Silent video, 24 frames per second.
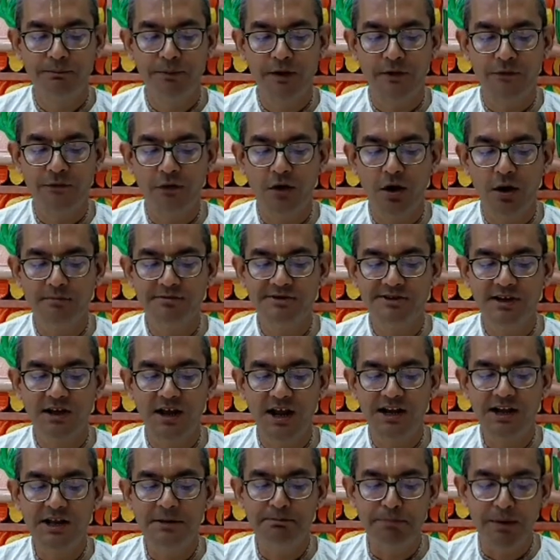performs
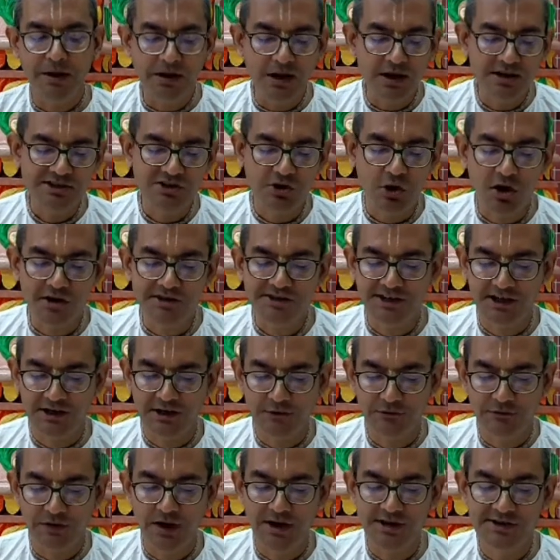any penance or
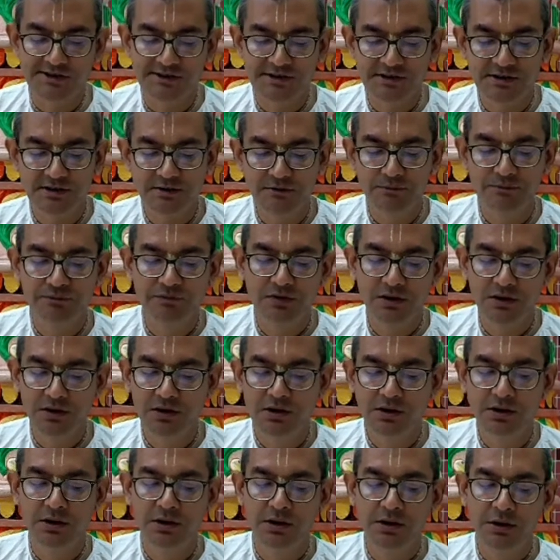sacrifice
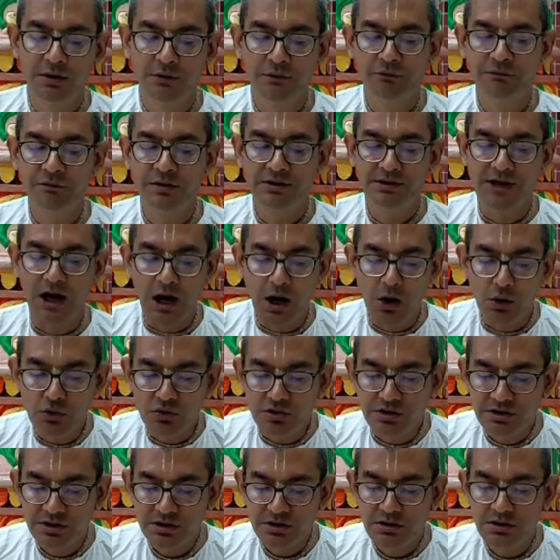
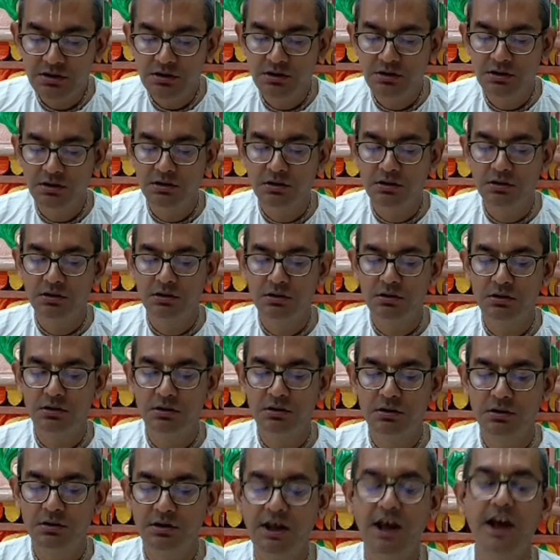without
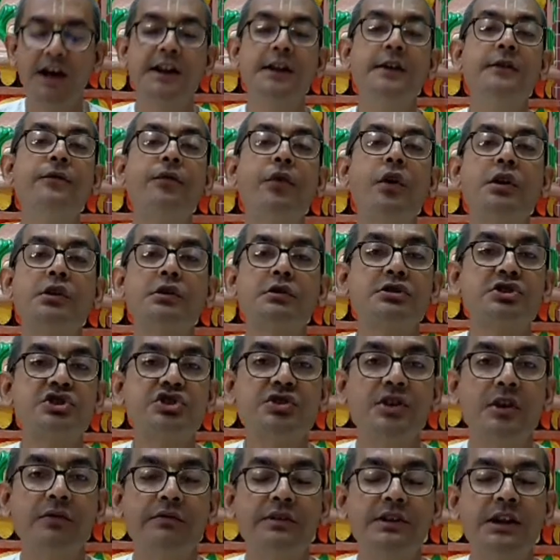caring for
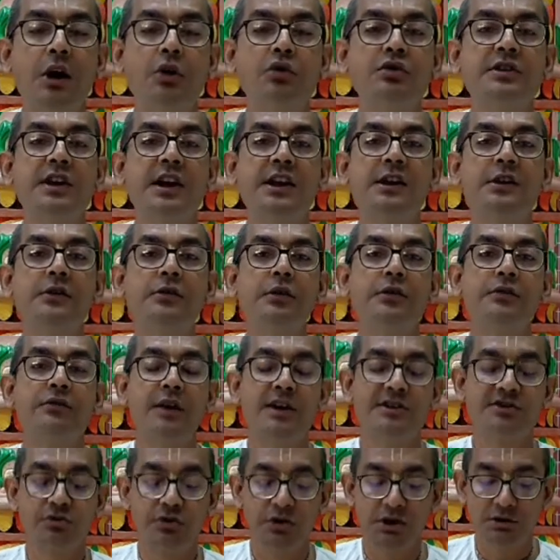Krishna, without caring for
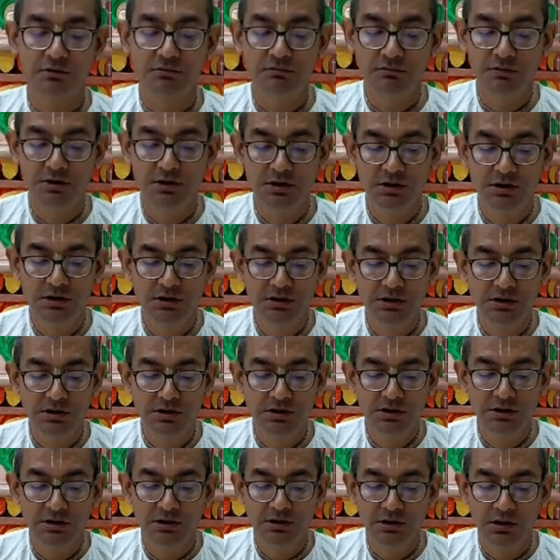Vasudeva,
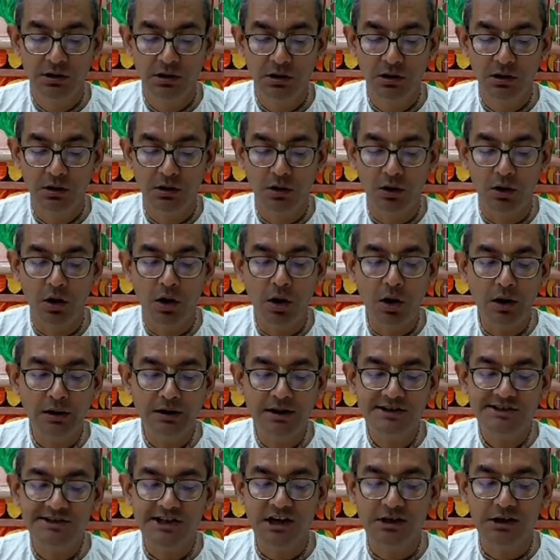
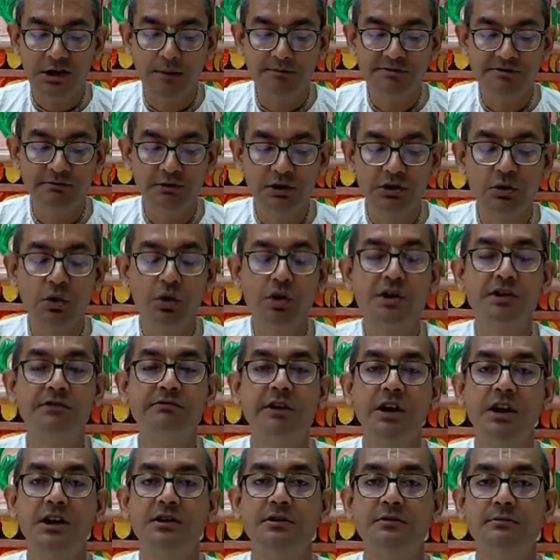all his attempts will go
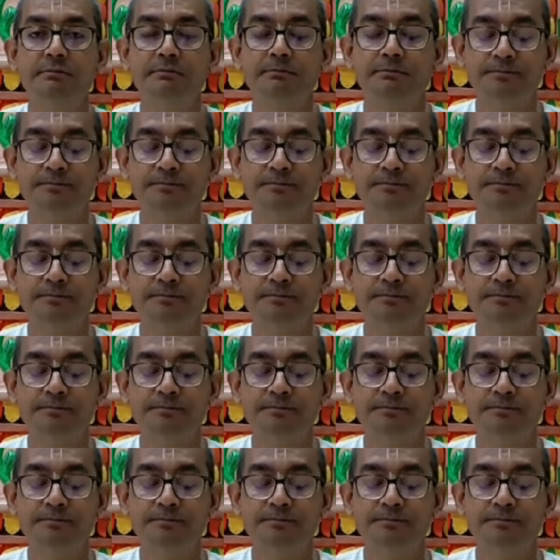in vain.